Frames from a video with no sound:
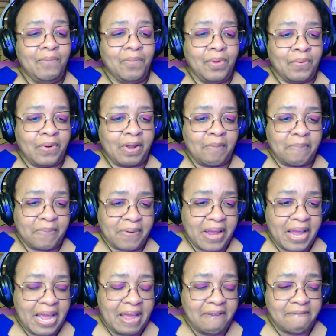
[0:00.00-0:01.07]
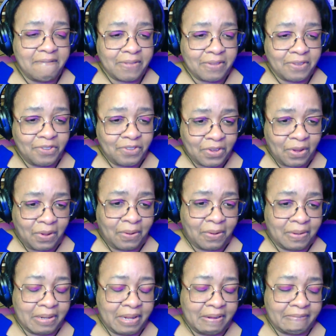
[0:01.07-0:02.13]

"We want to pray for the soul